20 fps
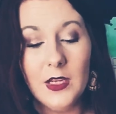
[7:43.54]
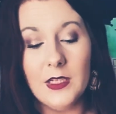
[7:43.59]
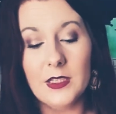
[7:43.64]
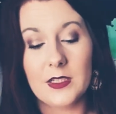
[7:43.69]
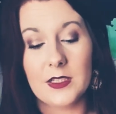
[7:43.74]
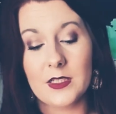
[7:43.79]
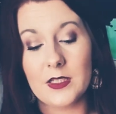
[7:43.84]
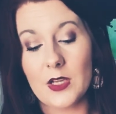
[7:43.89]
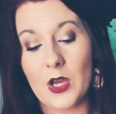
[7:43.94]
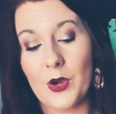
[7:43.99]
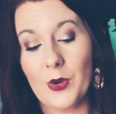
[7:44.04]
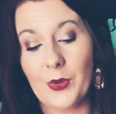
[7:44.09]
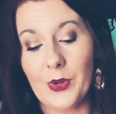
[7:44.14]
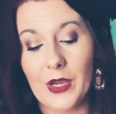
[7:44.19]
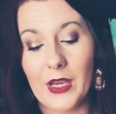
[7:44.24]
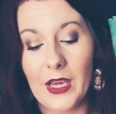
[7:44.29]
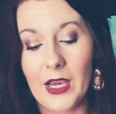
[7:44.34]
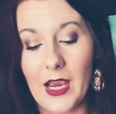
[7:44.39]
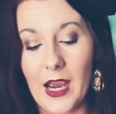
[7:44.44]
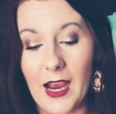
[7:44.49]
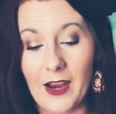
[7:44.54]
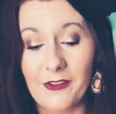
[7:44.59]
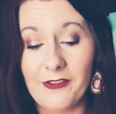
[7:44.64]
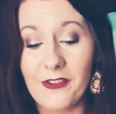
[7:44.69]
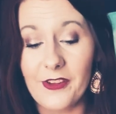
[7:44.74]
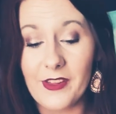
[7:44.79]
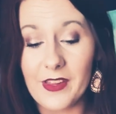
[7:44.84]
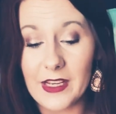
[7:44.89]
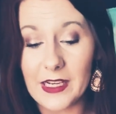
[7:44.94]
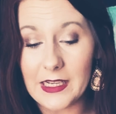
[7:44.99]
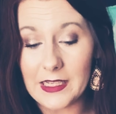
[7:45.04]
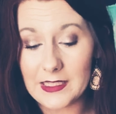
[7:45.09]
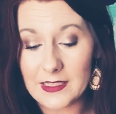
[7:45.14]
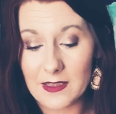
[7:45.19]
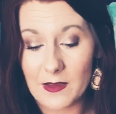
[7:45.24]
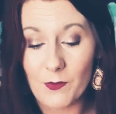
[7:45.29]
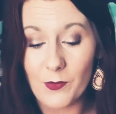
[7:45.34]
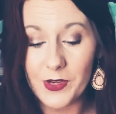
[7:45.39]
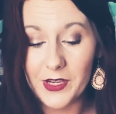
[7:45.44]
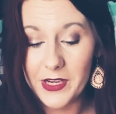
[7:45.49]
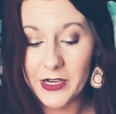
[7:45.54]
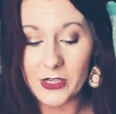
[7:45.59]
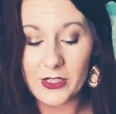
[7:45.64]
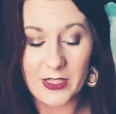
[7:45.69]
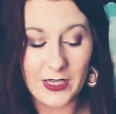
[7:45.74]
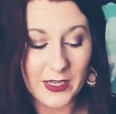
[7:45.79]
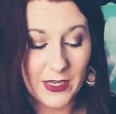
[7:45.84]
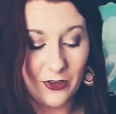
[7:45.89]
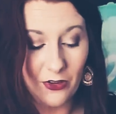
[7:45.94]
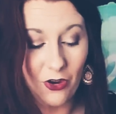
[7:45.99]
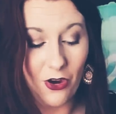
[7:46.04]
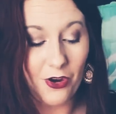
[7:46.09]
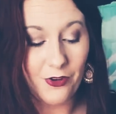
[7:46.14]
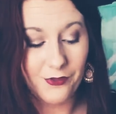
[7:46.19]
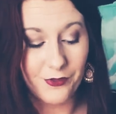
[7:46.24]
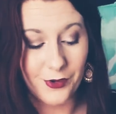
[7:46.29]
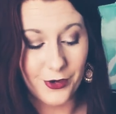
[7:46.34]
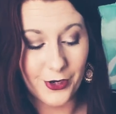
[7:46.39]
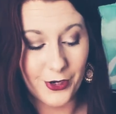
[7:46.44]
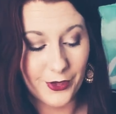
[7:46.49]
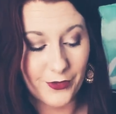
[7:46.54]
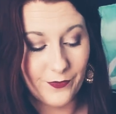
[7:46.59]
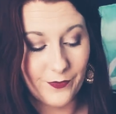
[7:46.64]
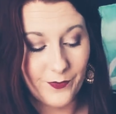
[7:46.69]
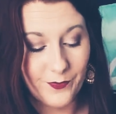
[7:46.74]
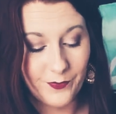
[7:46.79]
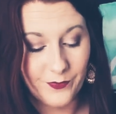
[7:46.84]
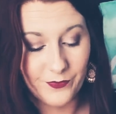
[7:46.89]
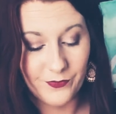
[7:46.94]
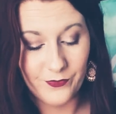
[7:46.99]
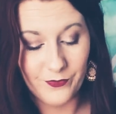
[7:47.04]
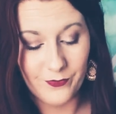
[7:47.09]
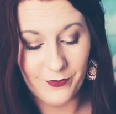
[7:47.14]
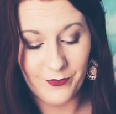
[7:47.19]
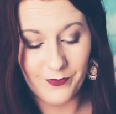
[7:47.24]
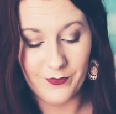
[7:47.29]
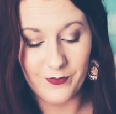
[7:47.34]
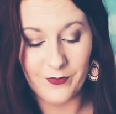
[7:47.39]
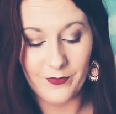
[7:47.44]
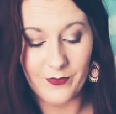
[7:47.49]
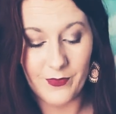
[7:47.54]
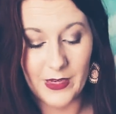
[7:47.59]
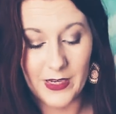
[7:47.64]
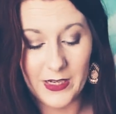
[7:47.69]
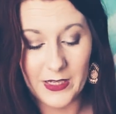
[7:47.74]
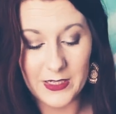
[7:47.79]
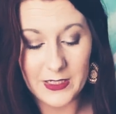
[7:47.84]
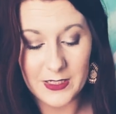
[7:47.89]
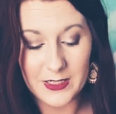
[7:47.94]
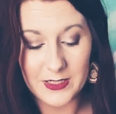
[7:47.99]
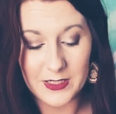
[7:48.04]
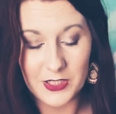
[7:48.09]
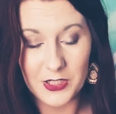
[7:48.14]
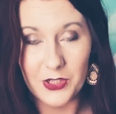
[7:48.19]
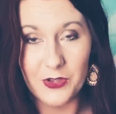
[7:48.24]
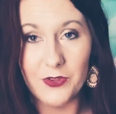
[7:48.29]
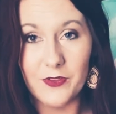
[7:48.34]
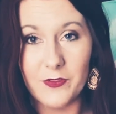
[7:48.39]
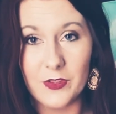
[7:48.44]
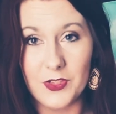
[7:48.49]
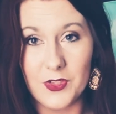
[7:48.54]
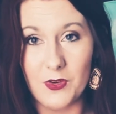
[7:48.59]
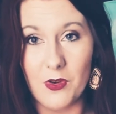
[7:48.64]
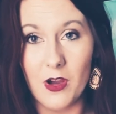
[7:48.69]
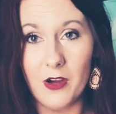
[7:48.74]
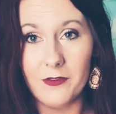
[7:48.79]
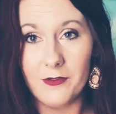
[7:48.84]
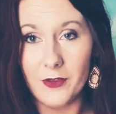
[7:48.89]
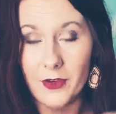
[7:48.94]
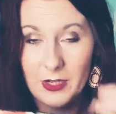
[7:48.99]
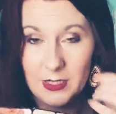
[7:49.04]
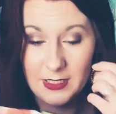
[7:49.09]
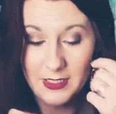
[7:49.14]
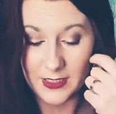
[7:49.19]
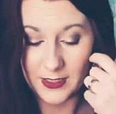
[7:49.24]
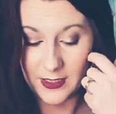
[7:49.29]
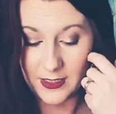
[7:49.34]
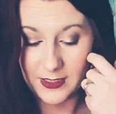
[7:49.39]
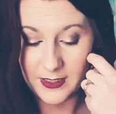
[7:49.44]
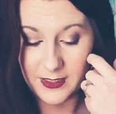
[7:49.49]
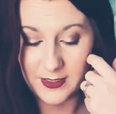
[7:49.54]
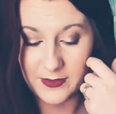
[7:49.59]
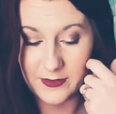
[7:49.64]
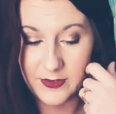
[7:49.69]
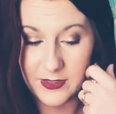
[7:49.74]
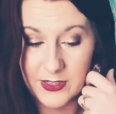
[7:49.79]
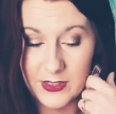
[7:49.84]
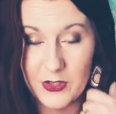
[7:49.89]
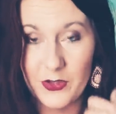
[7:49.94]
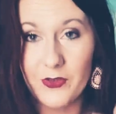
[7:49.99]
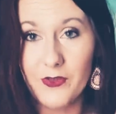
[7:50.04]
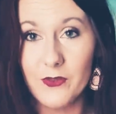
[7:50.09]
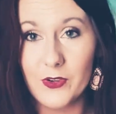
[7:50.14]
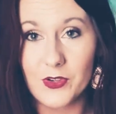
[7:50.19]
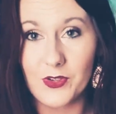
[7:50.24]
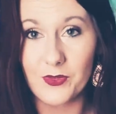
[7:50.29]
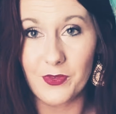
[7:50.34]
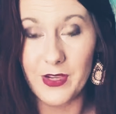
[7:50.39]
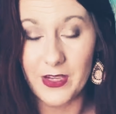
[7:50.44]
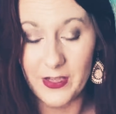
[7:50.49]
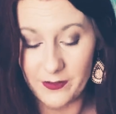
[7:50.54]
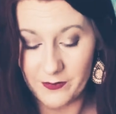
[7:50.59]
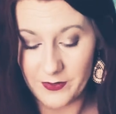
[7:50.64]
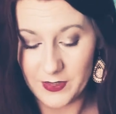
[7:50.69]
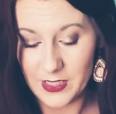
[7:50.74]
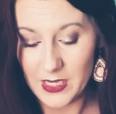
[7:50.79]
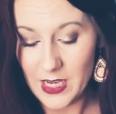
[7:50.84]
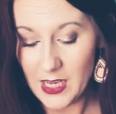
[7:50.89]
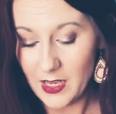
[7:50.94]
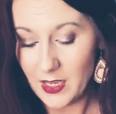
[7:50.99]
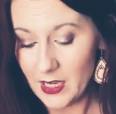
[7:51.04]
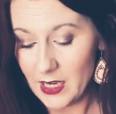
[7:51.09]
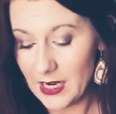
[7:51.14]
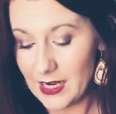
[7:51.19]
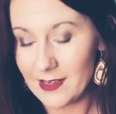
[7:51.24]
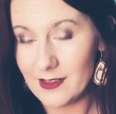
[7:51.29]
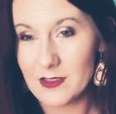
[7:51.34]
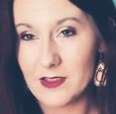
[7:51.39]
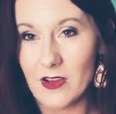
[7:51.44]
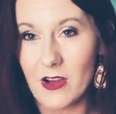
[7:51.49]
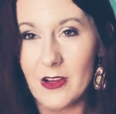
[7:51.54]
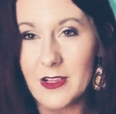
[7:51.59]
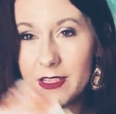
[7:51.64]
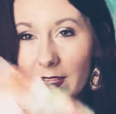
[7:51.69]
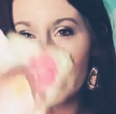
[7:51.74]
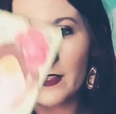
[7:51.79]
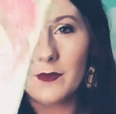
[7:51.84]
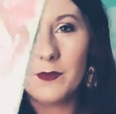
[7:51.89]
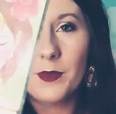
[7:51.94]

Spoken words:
So I feel like someone here is getting an offer. It's a universal offer. It's a universal gift. And it's causing them